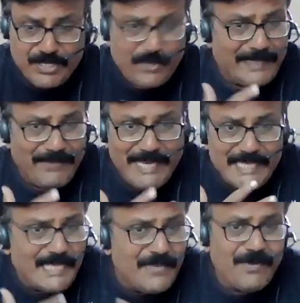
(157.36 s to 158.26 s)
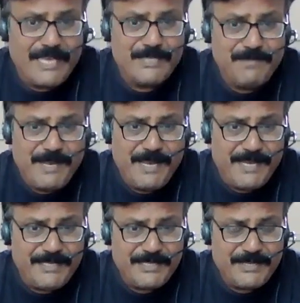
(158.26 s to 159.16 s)
So they will listen your
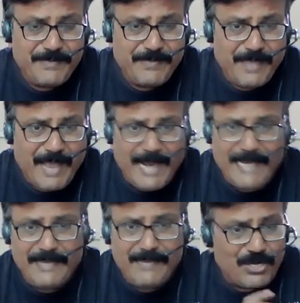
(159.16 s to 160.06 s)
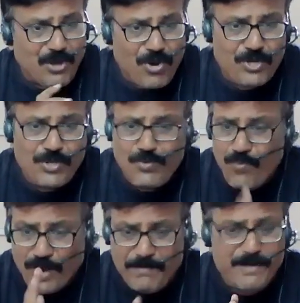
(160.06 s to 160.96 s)
experience and they will talk to you.
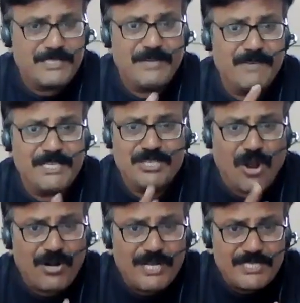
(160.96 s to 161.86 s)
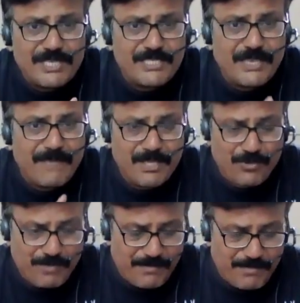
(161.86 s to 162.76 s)
One person will start discussing with
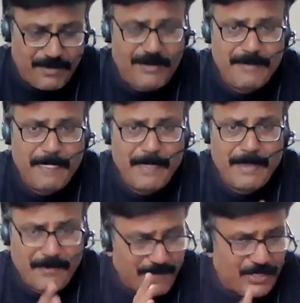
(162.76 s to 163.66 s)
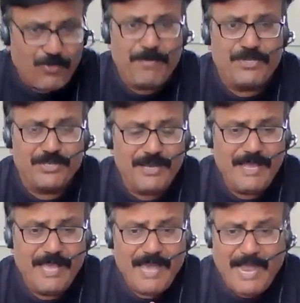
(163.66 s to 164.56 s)
you people, with you person,
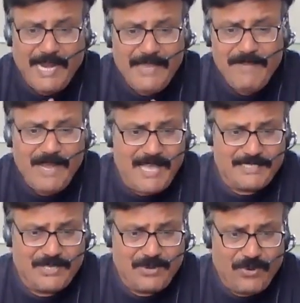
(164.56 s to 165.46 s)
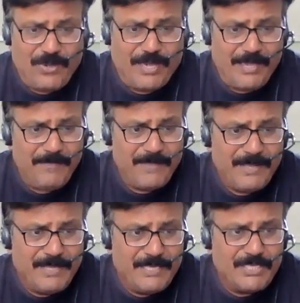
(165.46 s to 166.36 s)
and he will ask, okay,
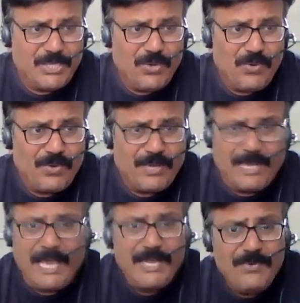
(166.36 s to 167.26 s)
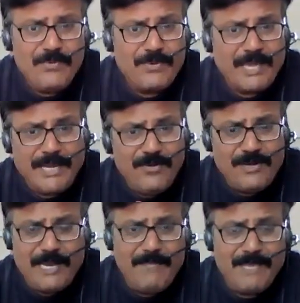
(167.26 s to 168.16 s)
so can you
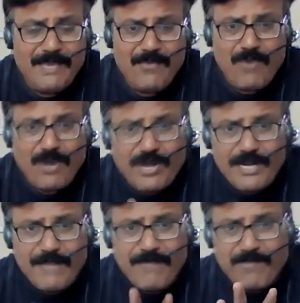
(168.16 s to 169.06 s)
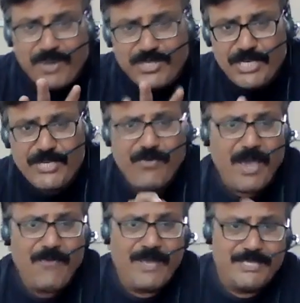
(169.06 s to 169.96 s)
tell me what kind of project you
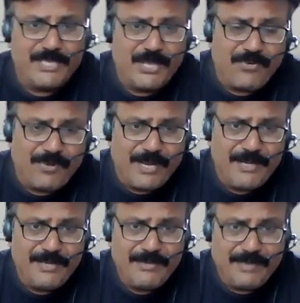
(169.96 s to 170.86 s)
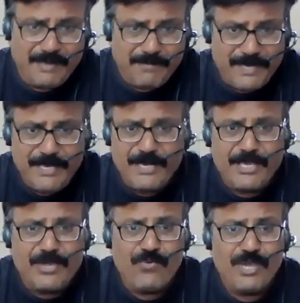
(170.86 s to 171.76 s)
have executed? Being
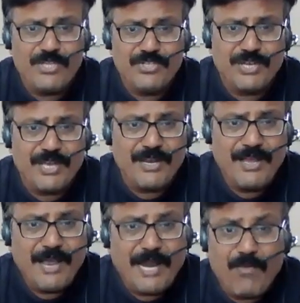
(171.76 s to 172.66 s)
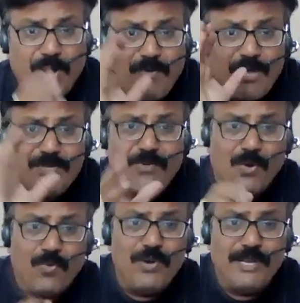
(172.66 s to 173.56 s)
a QA engineer, and what was your
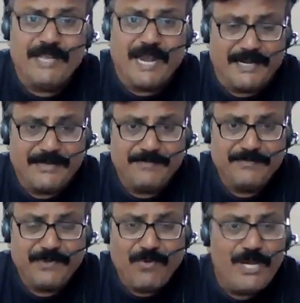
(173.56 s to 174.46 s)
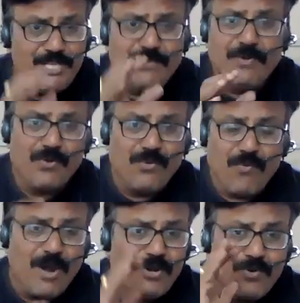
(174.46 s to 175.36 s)
role in that? What is your role?
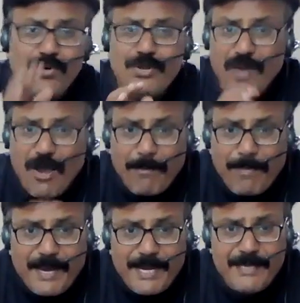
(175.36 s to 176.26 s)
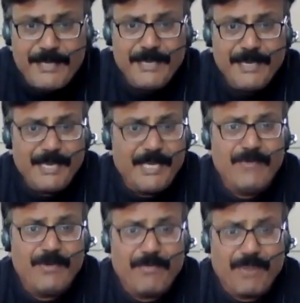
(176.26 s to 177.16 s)
What role you have played in
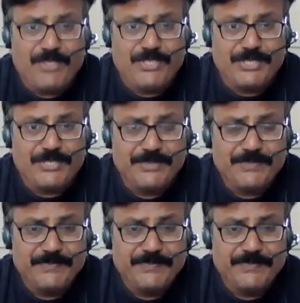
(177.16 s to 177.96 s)
your project?